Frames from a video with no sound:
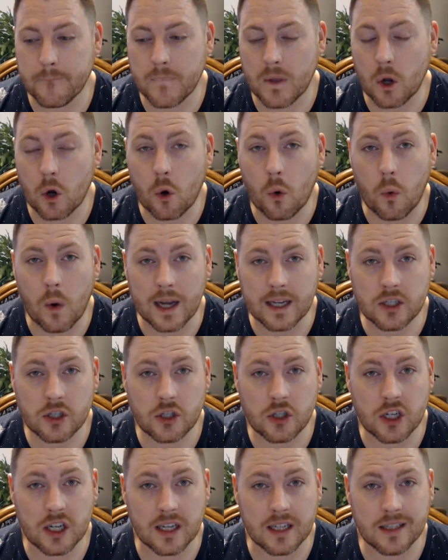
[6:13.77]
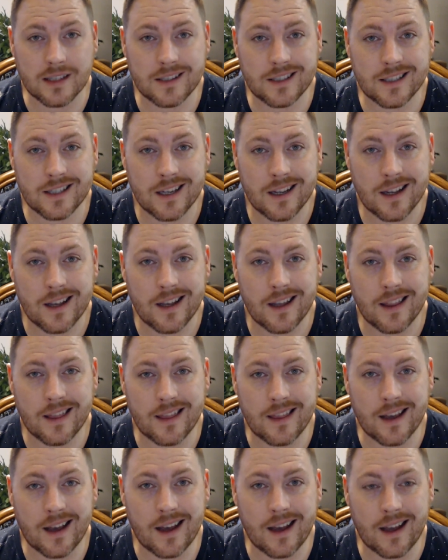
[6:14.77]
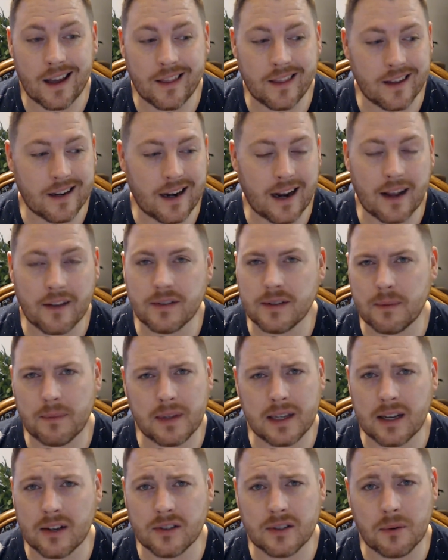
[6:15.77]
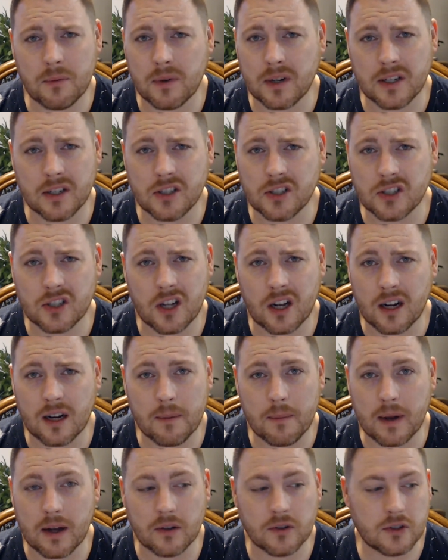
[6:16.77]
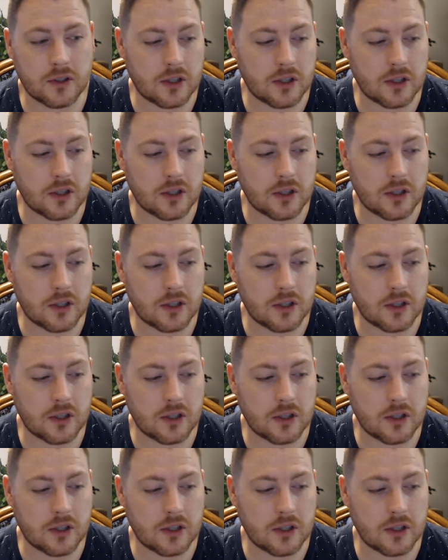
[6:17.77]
questions that, and then I have something else I want to just talk about.